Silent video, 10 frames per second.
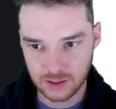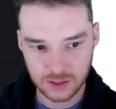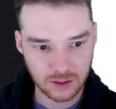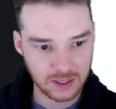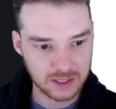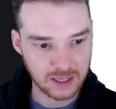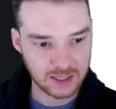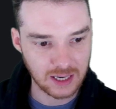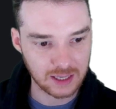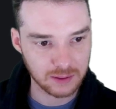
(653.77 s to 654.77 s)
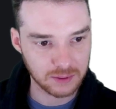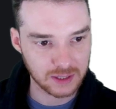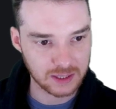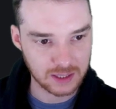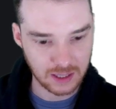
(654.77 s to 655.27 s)
So let's see exactly what
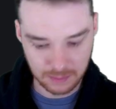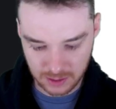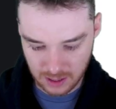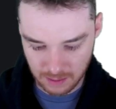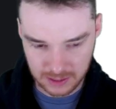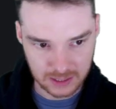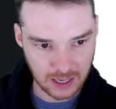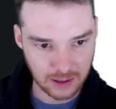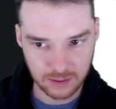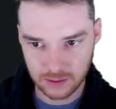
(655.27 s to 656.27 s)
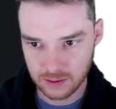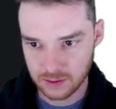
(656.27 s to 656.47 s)
this did. I'm gonna comment it out.